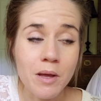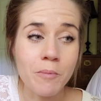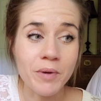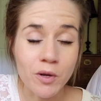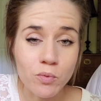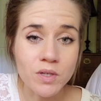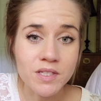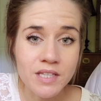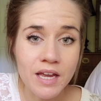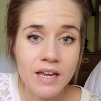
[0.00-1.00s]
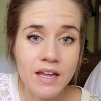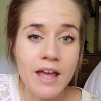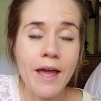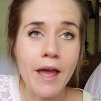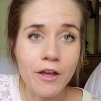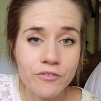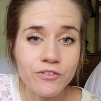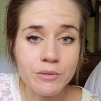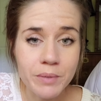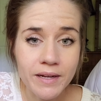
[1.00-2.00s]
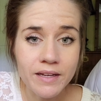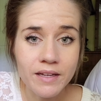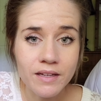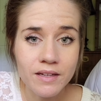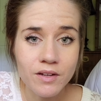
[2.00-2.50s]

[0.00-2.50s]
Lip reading: but I will say everybody